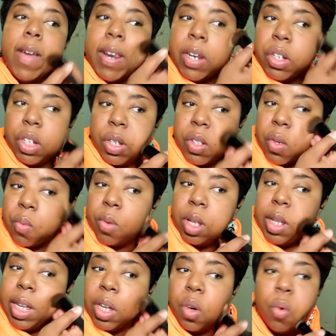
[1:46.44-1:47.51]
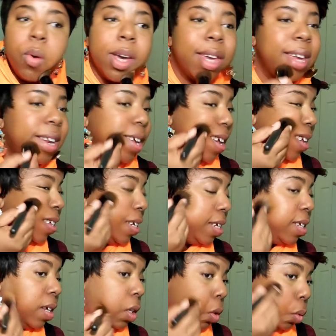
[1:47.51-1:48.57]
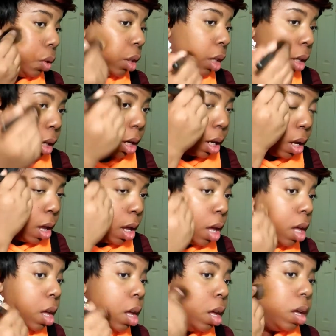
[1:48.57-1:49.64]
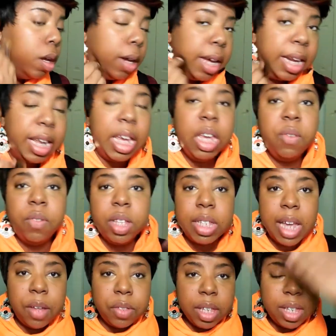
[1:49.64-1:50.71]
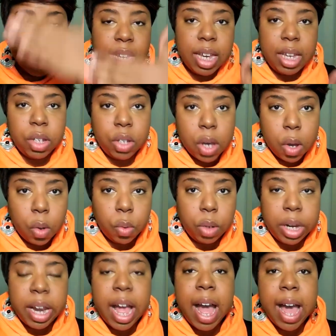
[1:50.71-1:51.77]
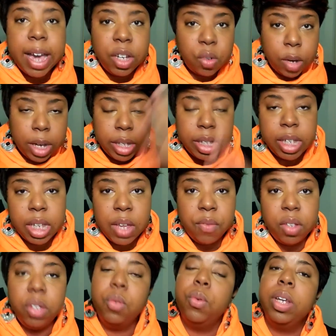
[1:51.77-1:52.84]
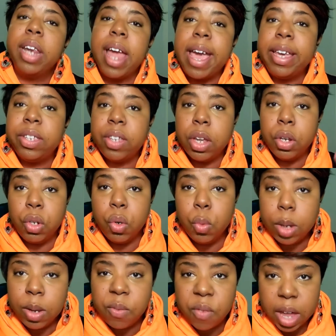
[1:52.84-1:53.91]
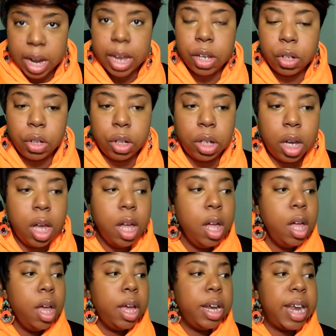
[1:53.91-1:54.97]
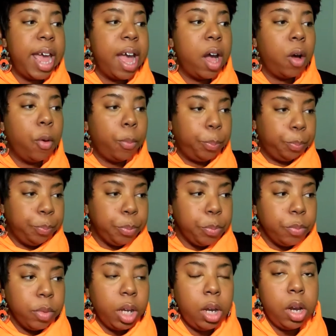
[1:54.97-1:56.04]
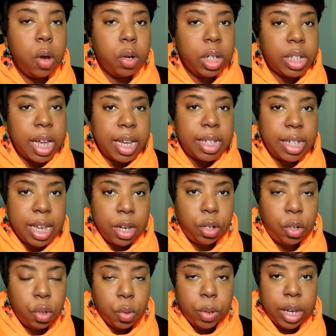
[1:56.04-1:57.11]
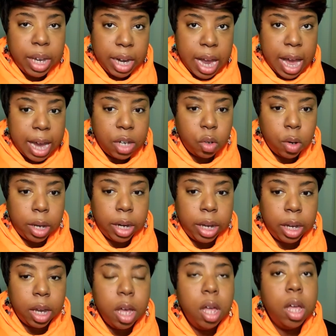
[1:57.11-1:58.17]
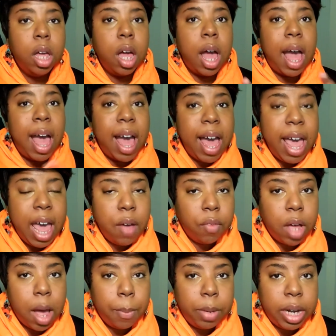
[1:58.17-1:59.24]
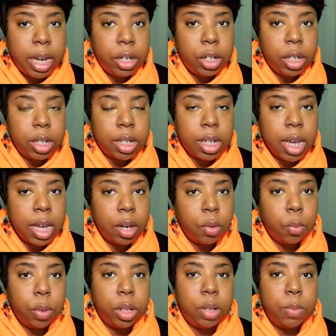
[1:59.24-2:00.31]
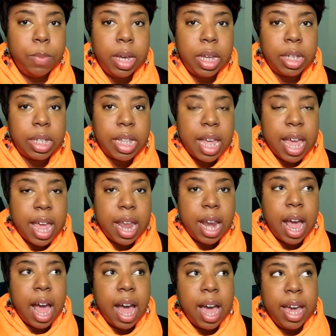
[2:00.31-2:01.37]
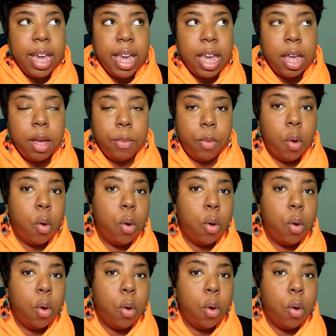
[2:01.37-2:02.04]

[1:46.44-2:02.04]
And it's just a really quick and easy solution. It evens out the skin tone, it hydrates, it gives you a nice dewy finish. Now, Notice I said dewy and hydrating. I have combination skin, which means that I am